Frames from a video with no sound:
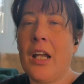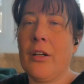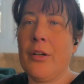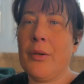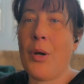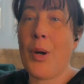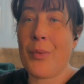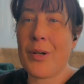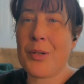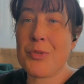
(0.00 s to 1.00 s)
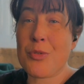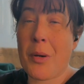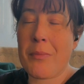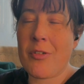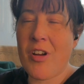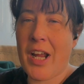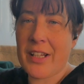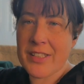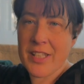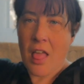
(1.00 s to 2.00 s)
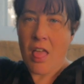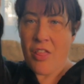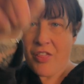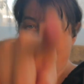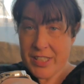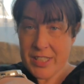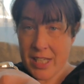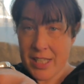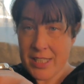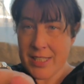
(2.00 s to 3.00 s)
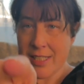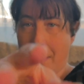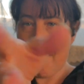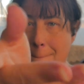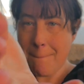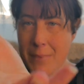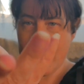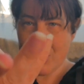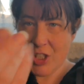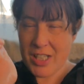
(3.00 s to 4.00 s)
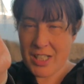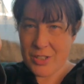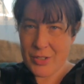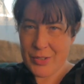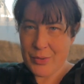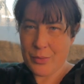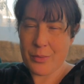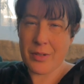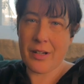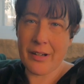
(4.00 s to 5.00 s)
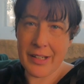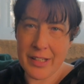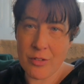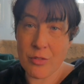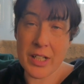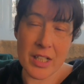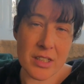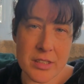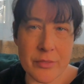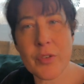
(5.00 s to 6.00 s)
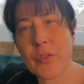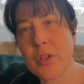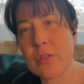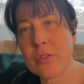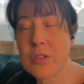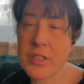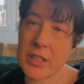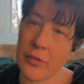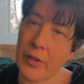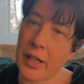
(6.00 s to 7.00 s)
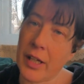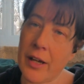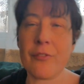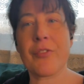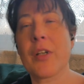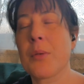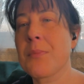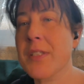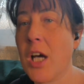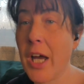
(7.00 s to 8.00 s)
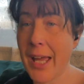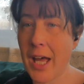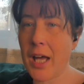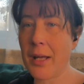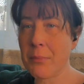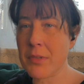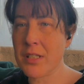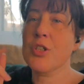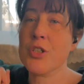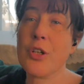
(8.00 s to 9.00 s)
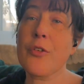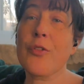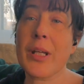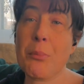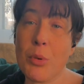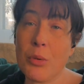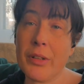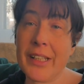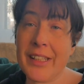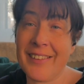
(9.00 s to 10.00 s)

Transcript: Hello and welcome to Romany Reacts. This is my channel where I react and review to TV and films. I am so freaking poorly.